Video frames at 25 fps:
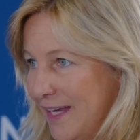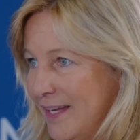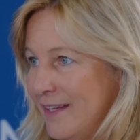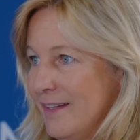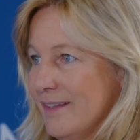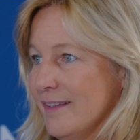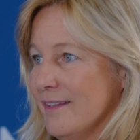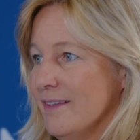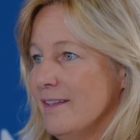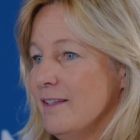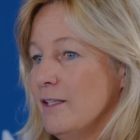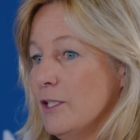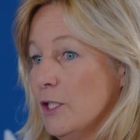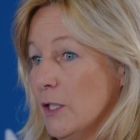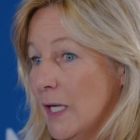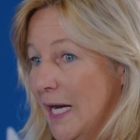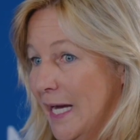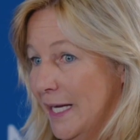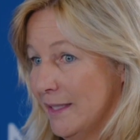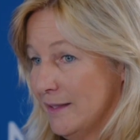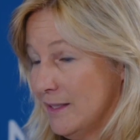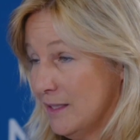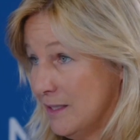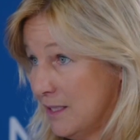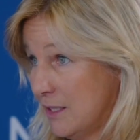then you
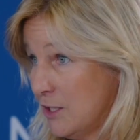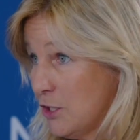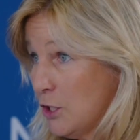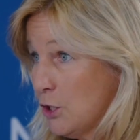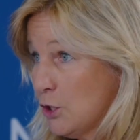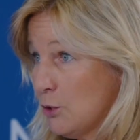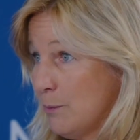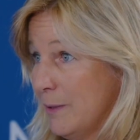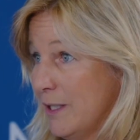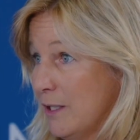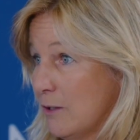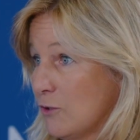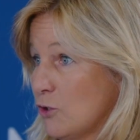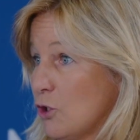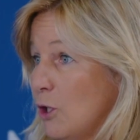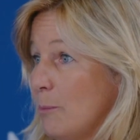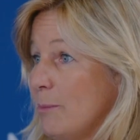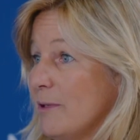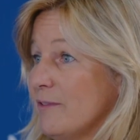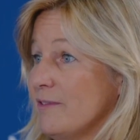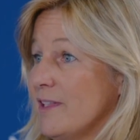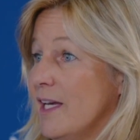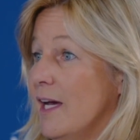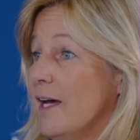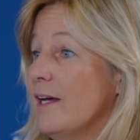add the digital twin on
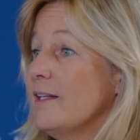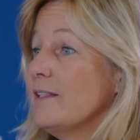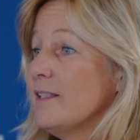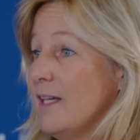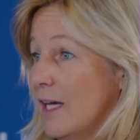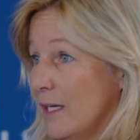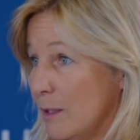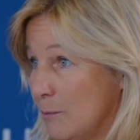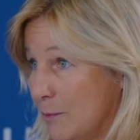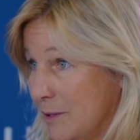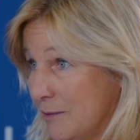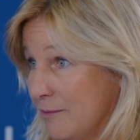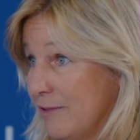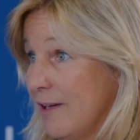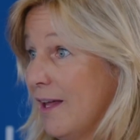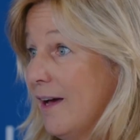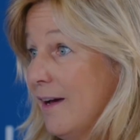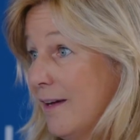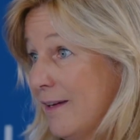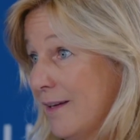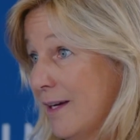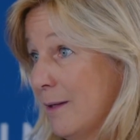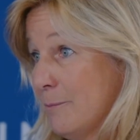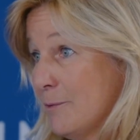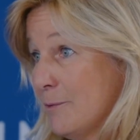top of that and it will fly,